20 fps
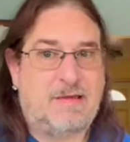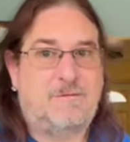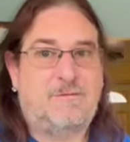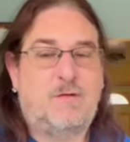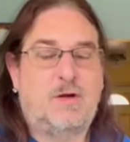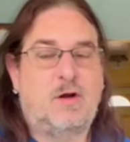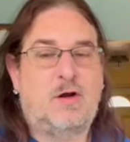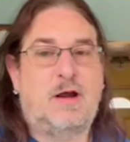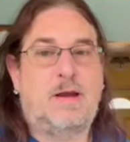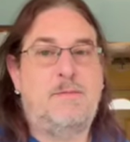If
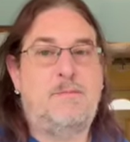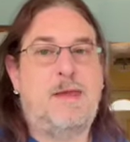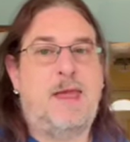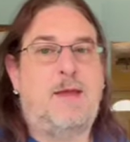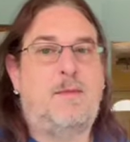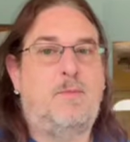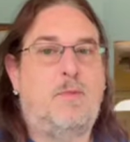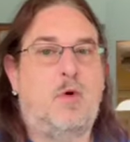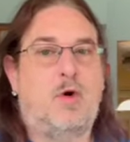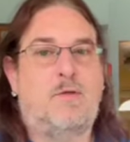you're going to
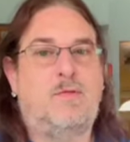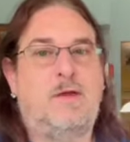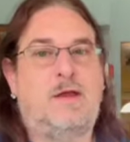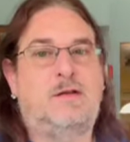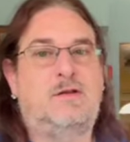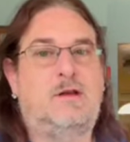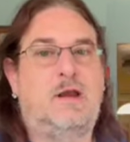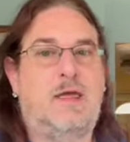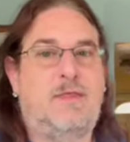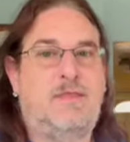make more
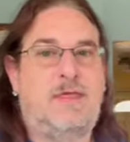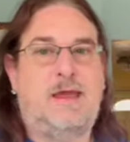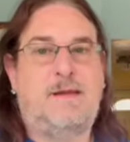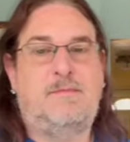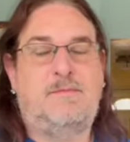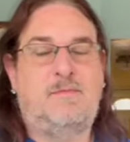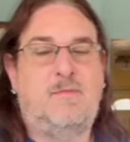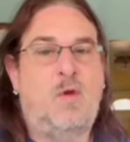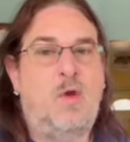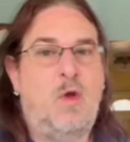
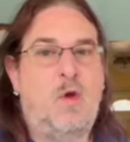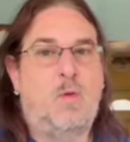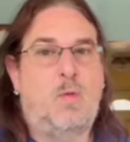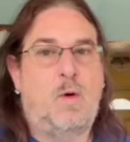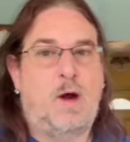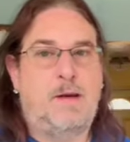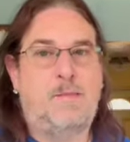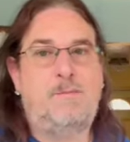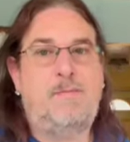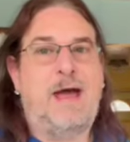than
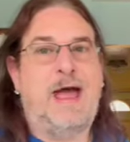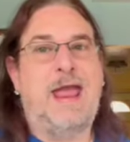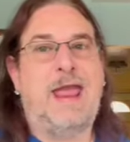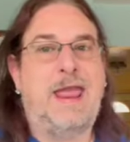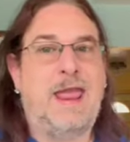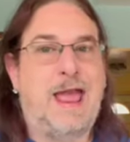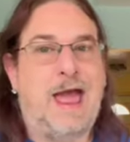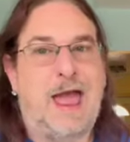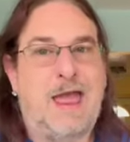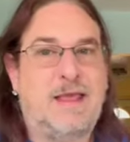one
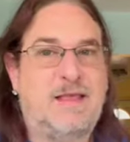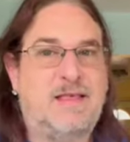pie, I